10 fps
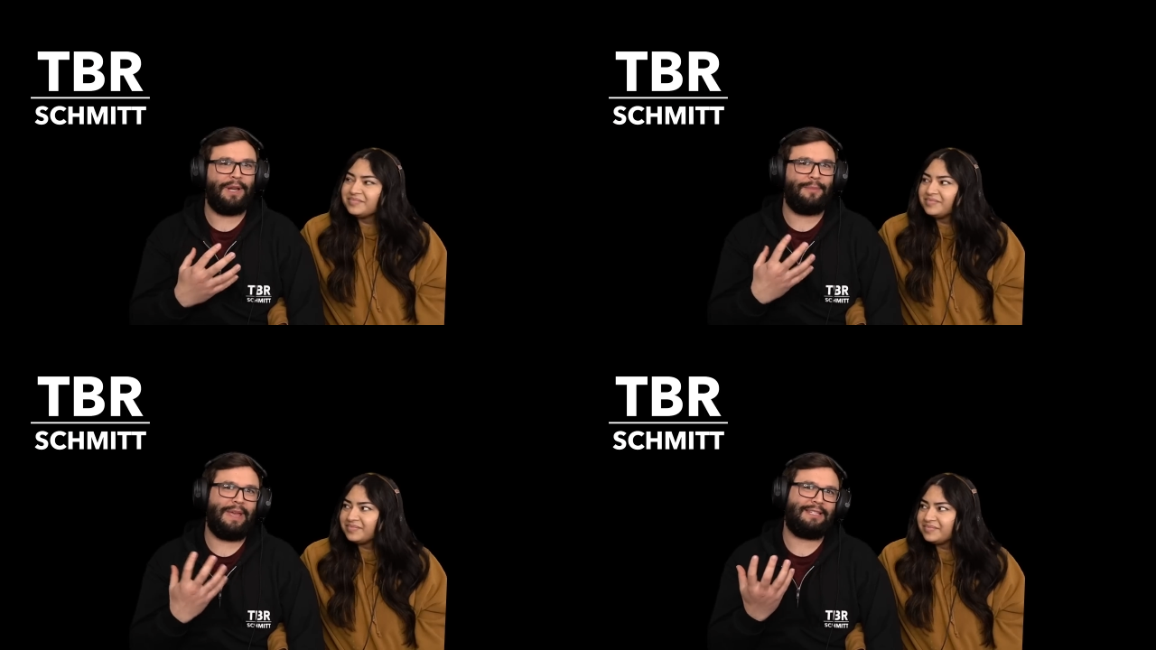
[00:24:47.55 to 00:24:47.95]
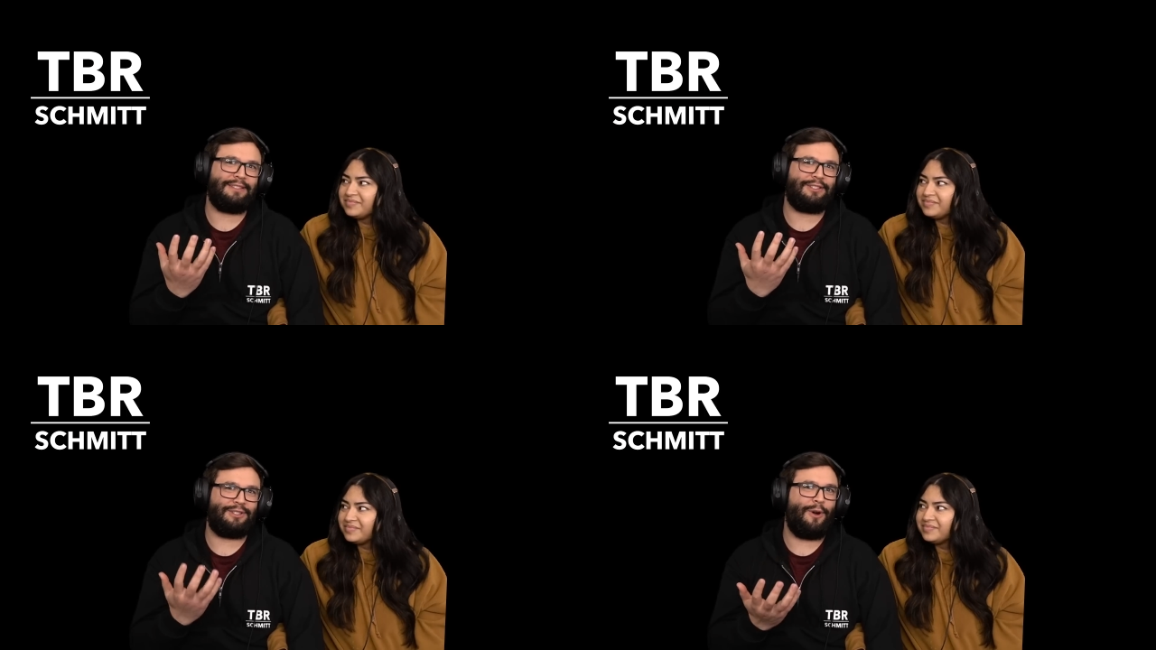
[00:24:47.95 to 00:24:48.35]
Speaker 1: but it makes
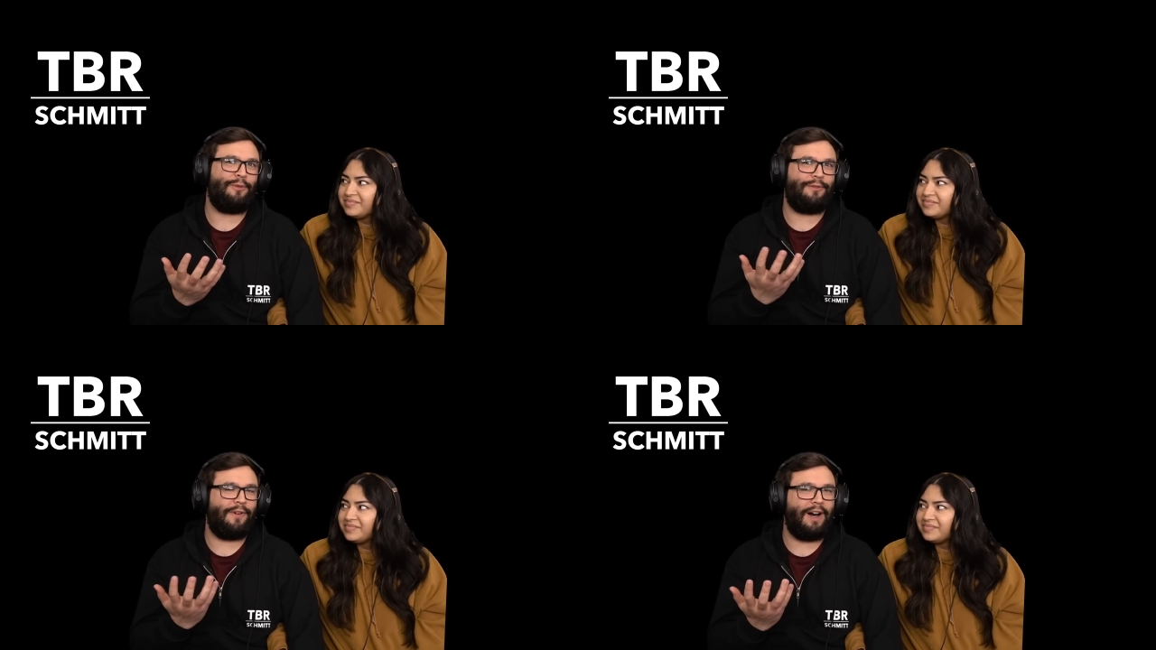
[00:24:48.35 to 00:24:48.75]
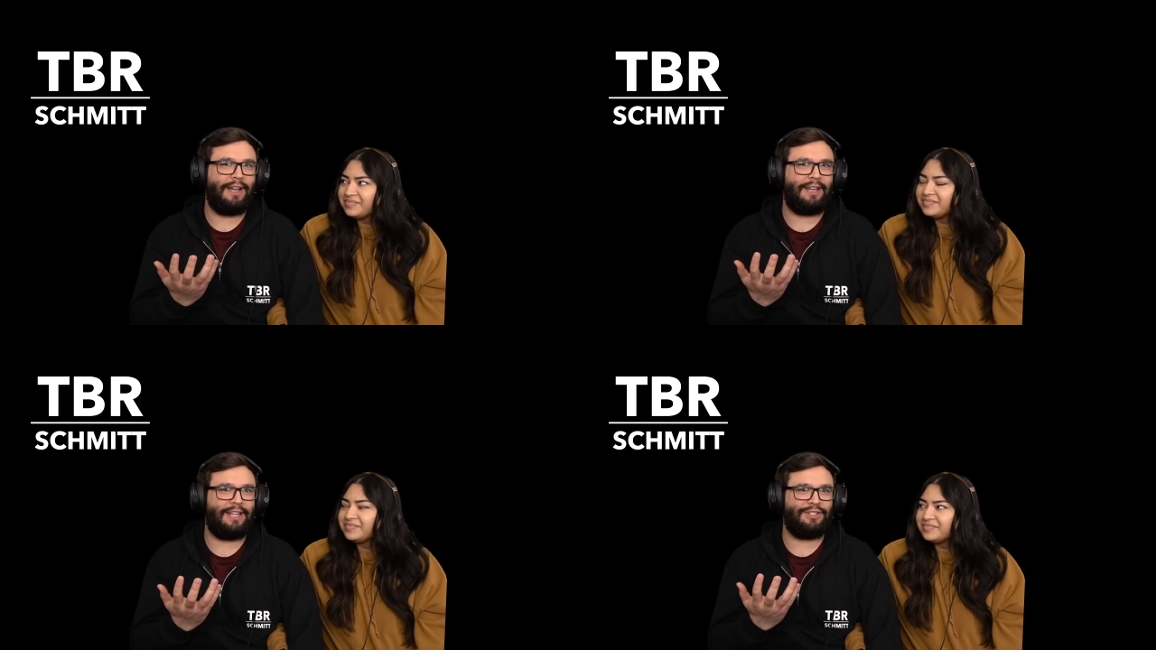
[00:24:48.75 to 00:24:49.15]
it so
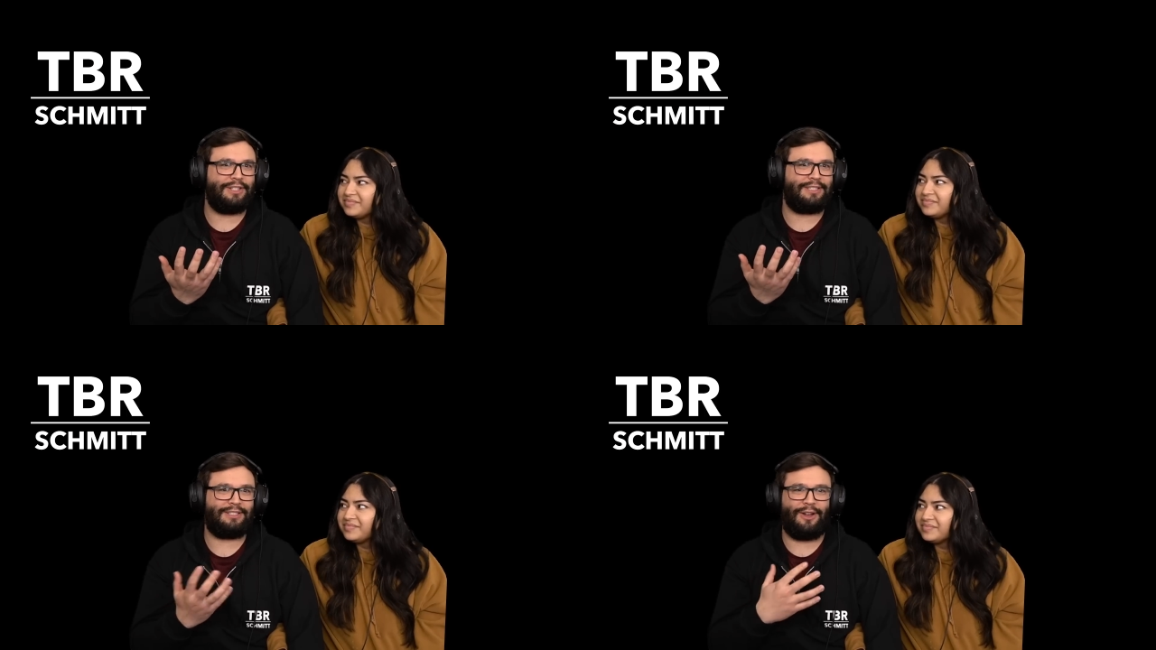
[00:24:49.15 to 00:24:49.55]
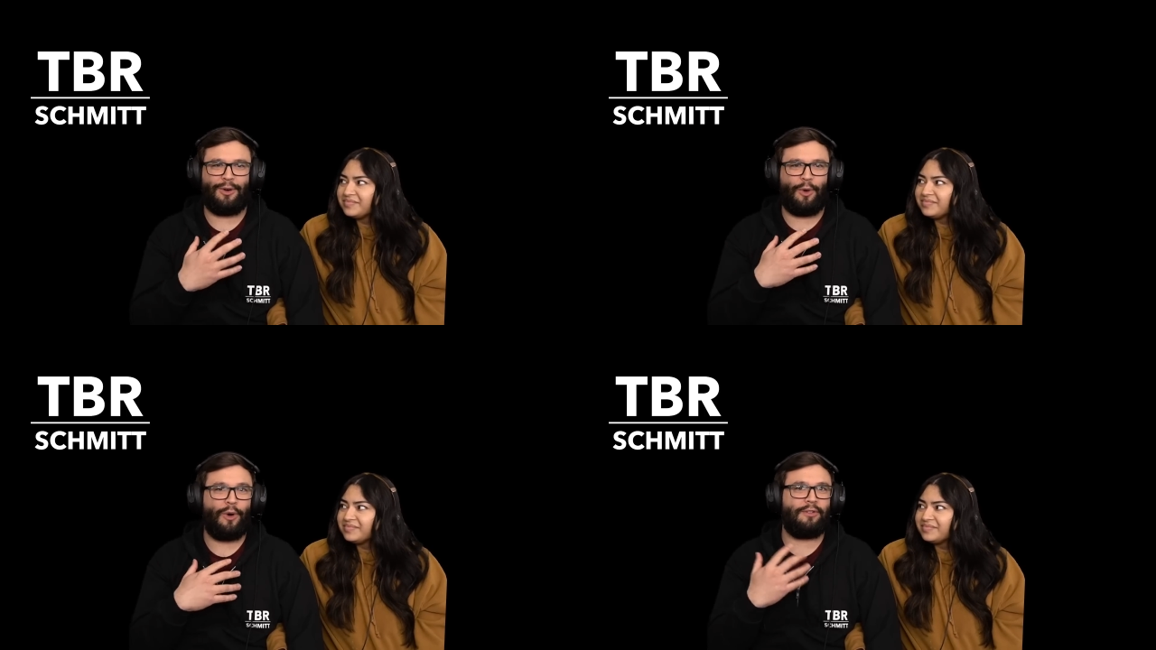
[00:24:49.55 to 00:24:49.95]
fun and just
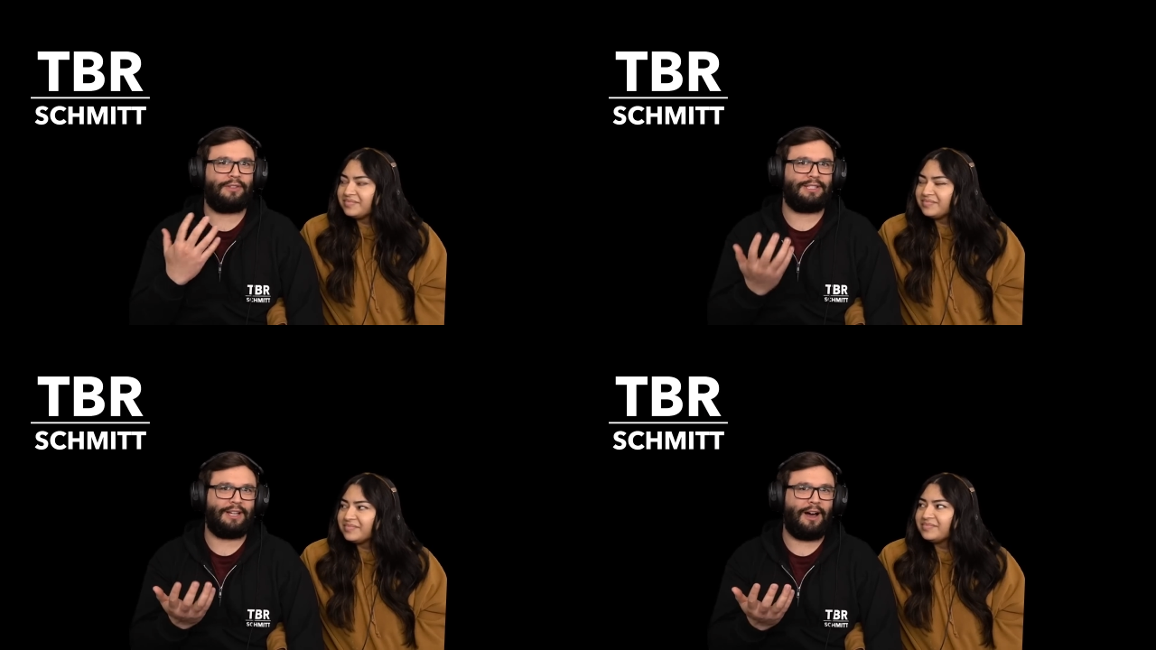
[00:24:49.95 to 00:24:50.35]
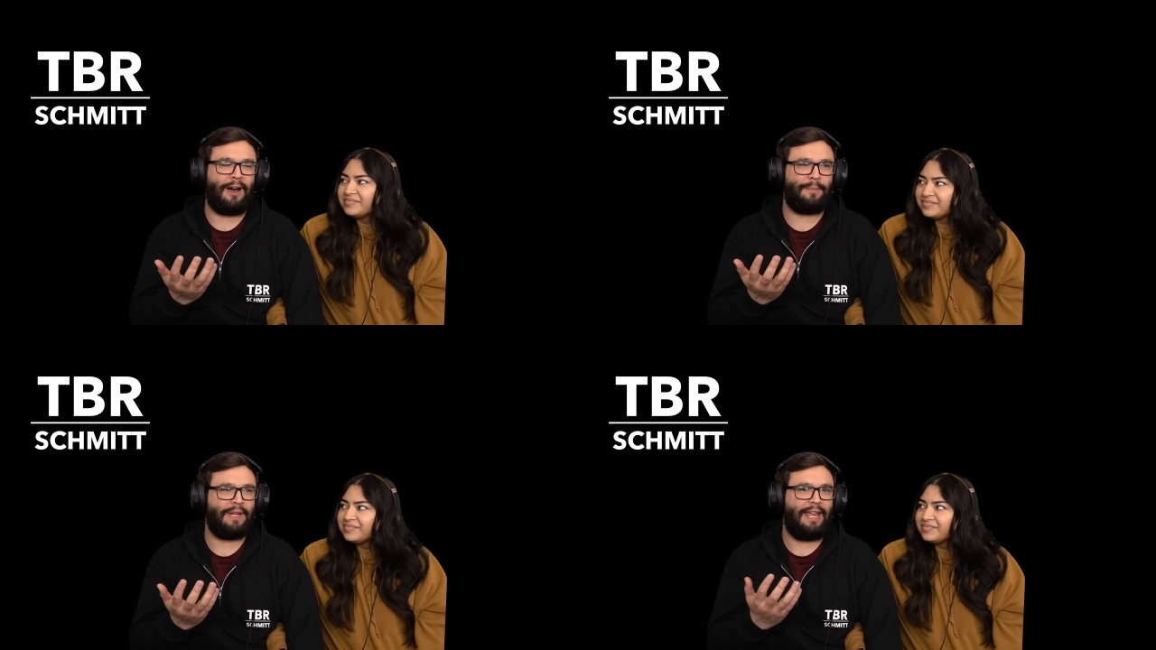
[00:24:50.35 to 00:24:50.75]
so over the
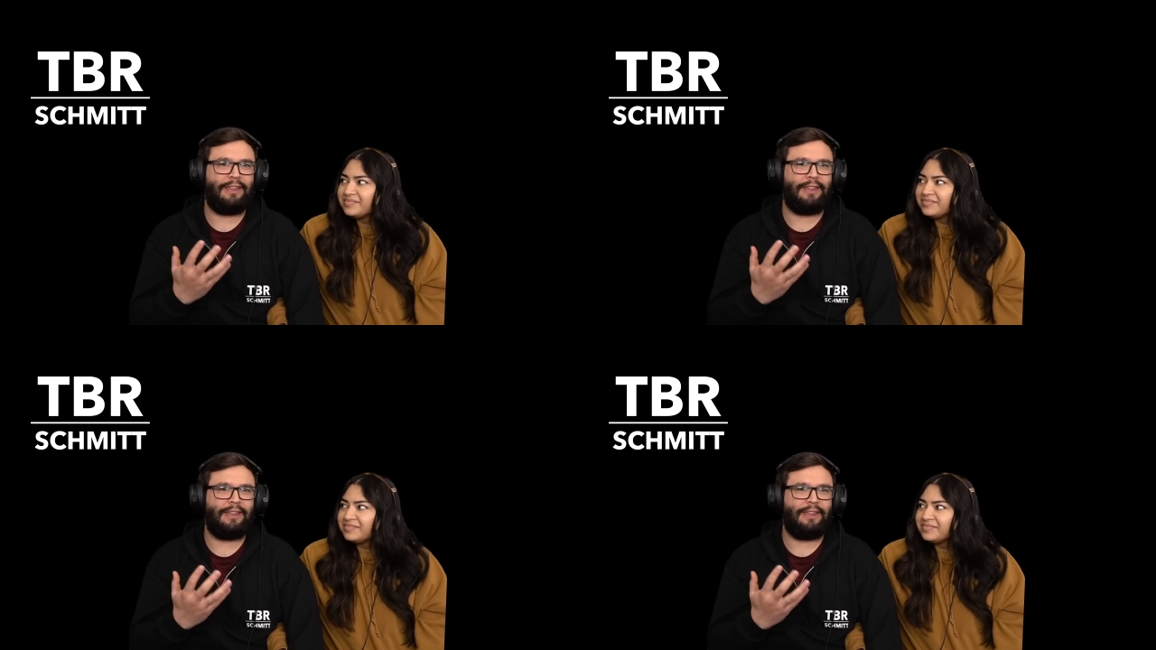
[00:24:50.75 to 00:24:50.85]
top.